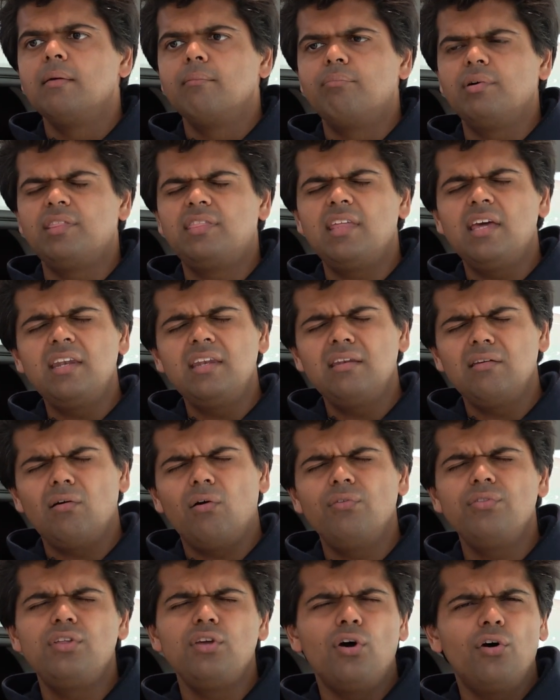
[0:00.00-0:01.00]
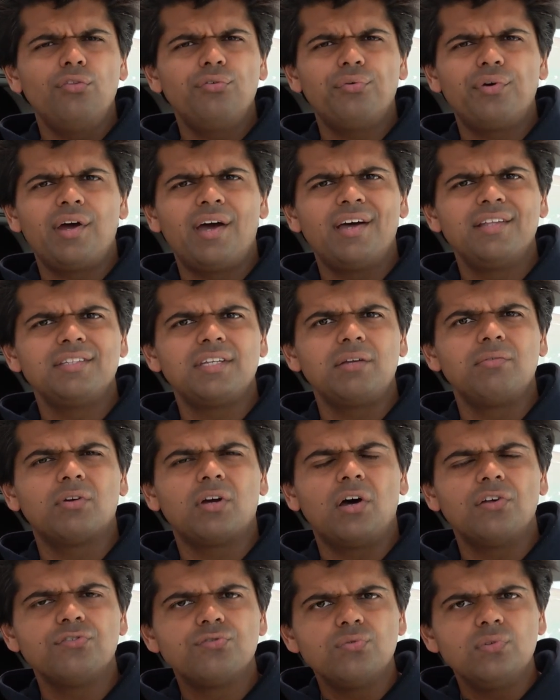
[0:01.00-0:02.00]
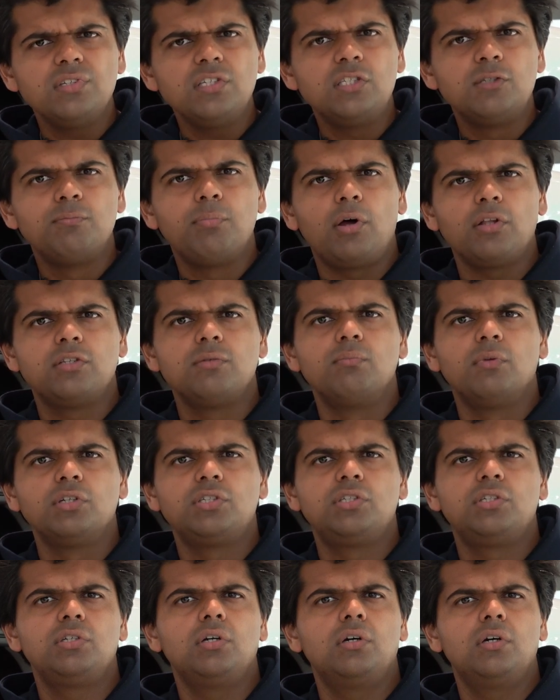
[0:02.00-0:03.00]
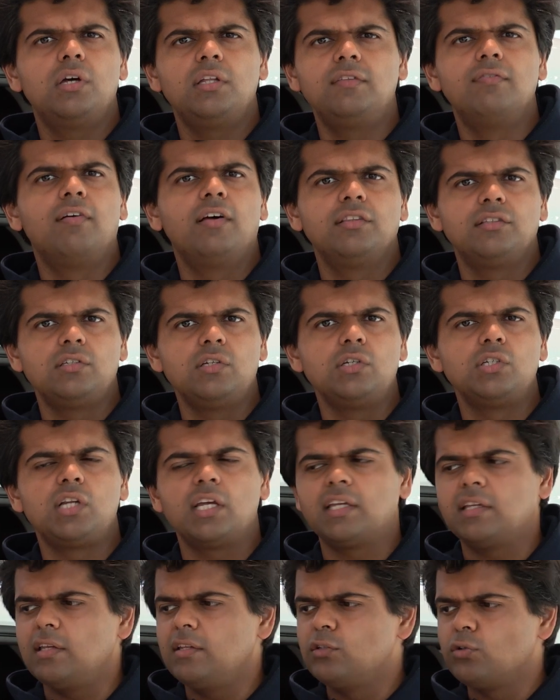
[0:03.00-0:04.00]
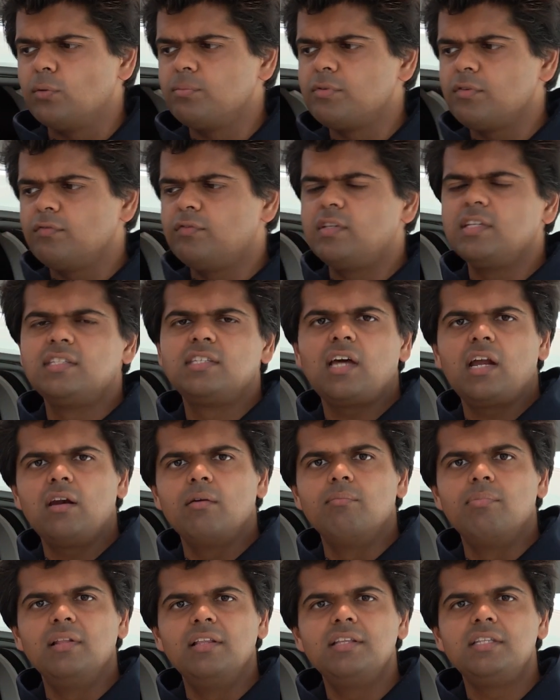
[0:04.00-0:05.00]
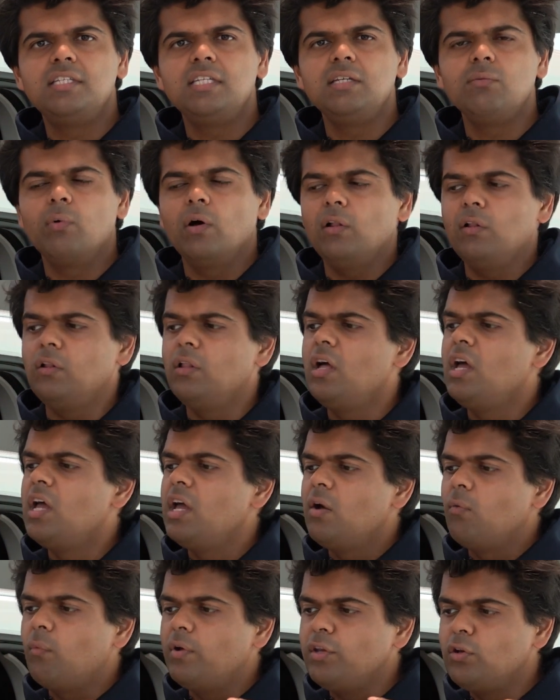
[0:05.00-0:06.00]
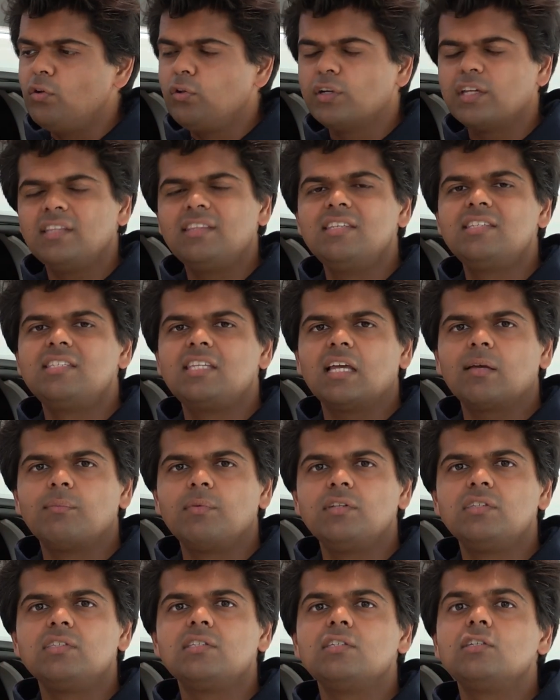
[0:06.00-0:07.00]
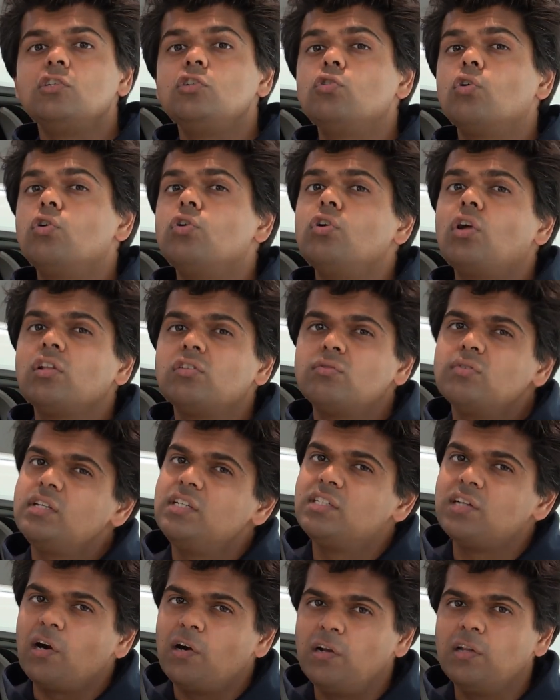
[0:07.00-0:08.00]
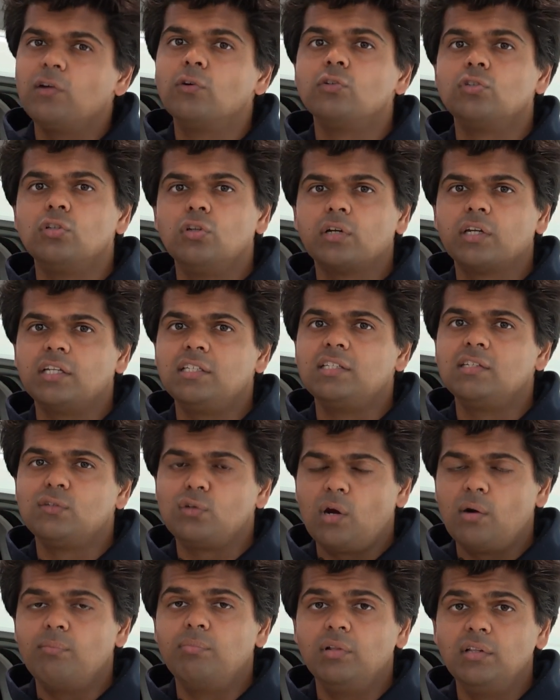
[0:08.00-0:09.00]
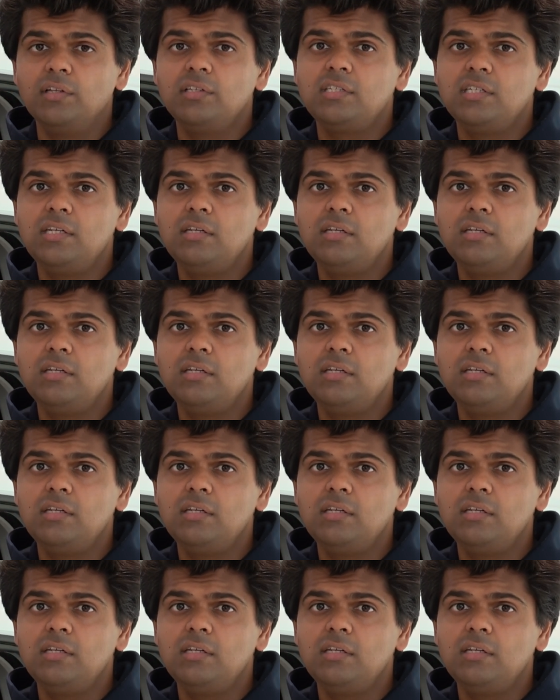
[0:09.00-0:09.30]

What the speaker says: But then on the other hand, I can't really spot much advantage. Like in terms of desirability, well, when you look at the segment, you're not entirely going to look at desirability.